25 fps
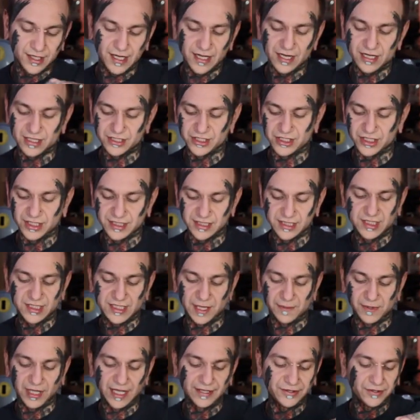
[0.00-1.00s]
here's just
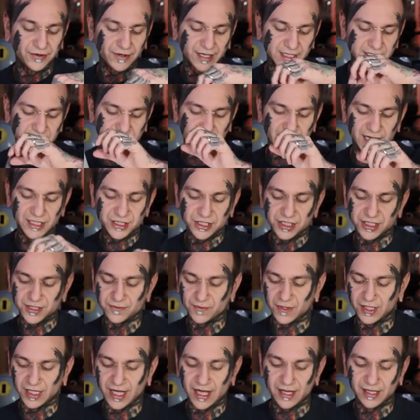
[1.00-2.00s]
some lettering sketches
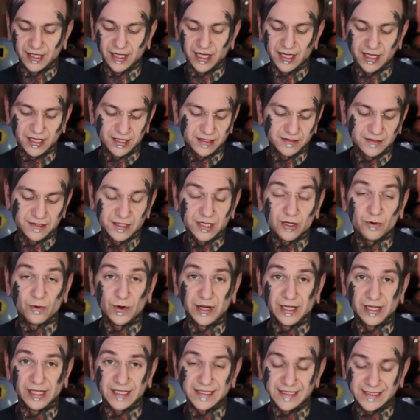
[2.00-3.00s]
what I like
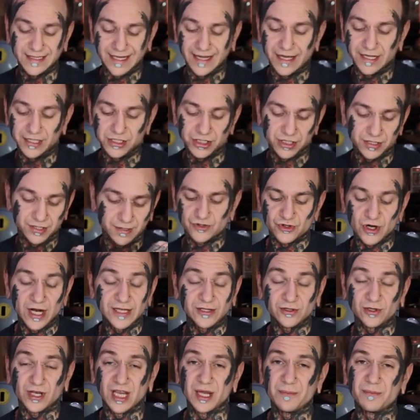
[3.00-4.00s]
quickly sketched. Try
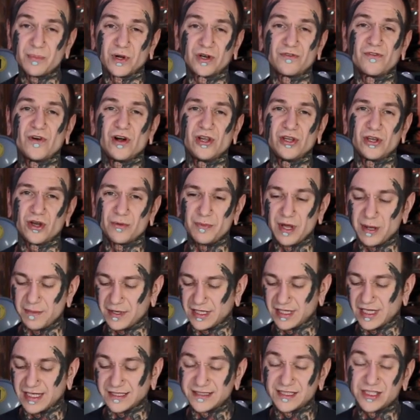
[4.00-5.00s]
to keep portfolio maybe
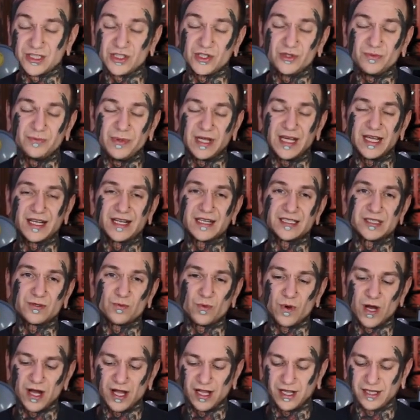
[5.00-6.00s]
not too big as
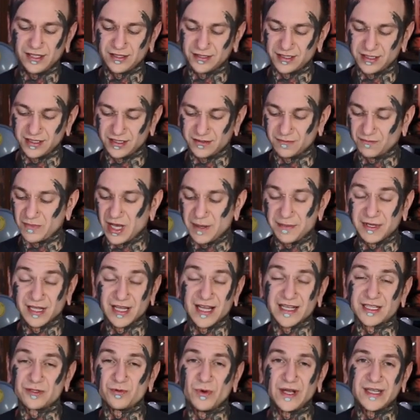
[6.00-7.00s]
well. Maybe
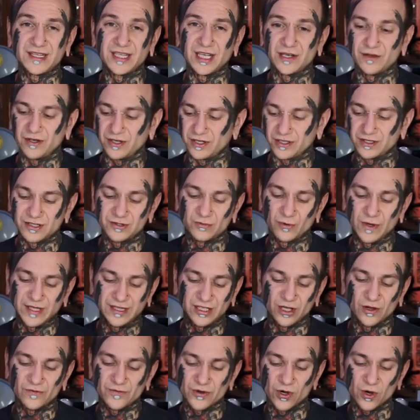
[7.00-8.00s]
like 20
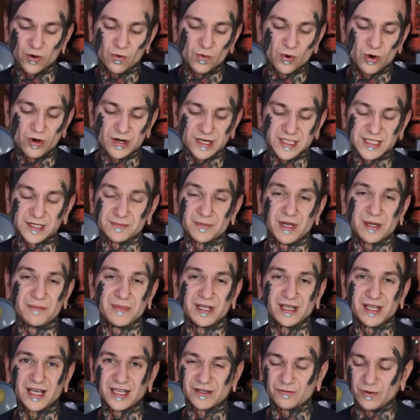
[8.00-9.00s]
of your works,
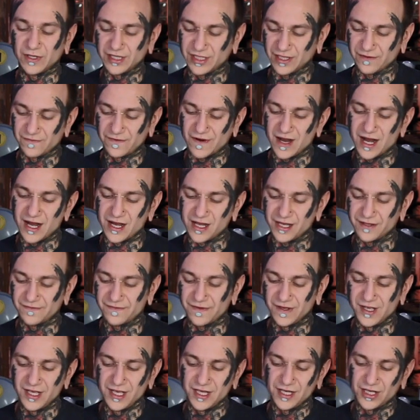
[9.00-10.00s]
maybe like 25.
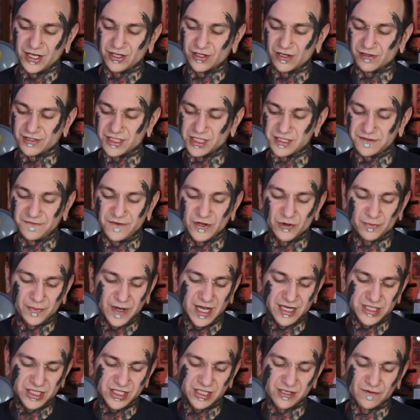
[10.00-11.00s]
You know, just few
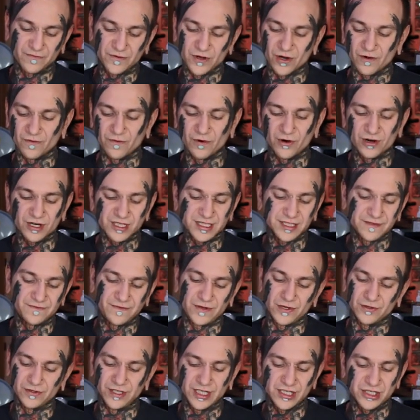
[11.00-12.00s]
pages of your works,
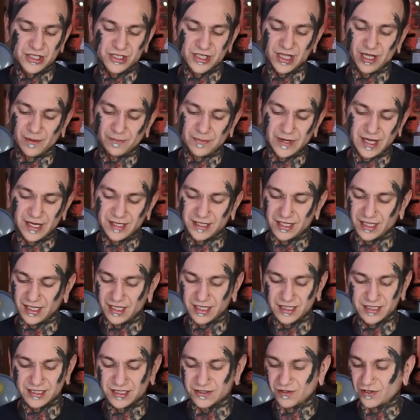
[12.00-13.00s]
few digital
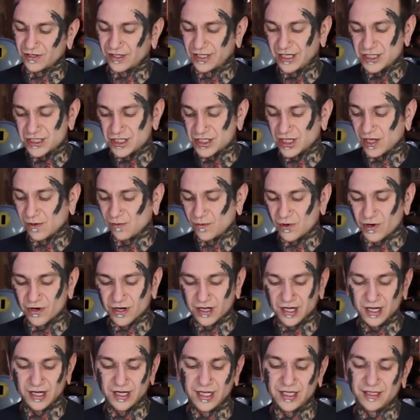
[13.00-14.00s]
paintings or digital
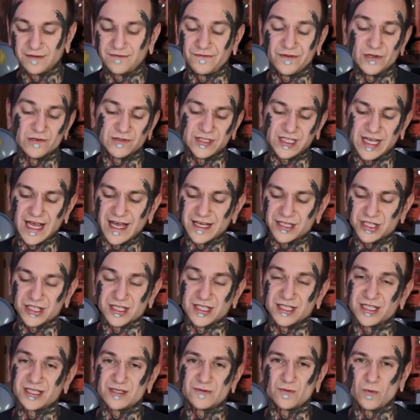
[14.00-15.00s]
work and few
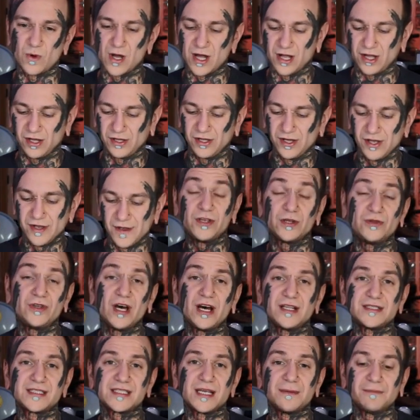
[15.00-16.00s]
sketches as well. If you've
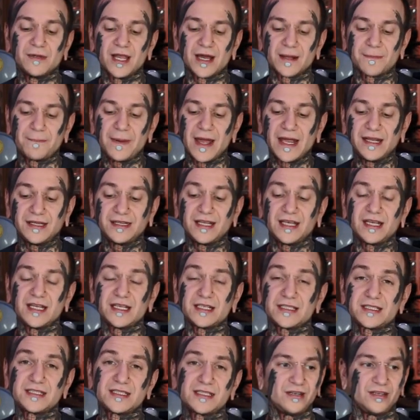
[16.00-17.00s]
done some like
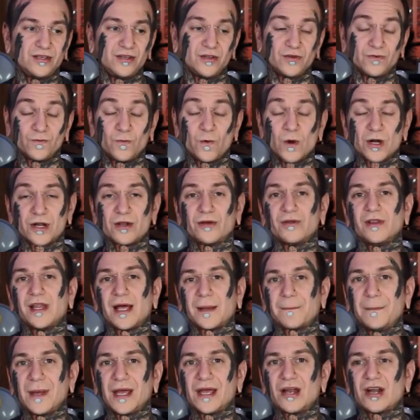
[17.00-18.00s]
paintings, you work on
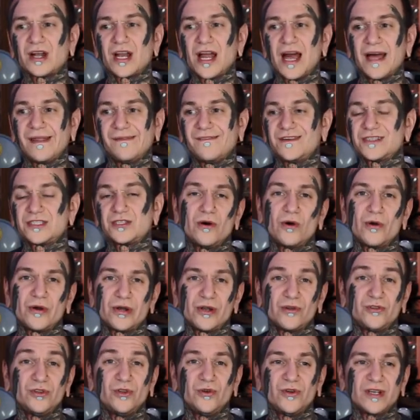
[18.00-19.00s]
like bigger canvas or
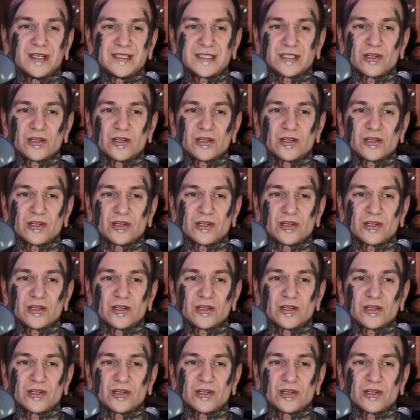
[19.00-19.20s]
you're doing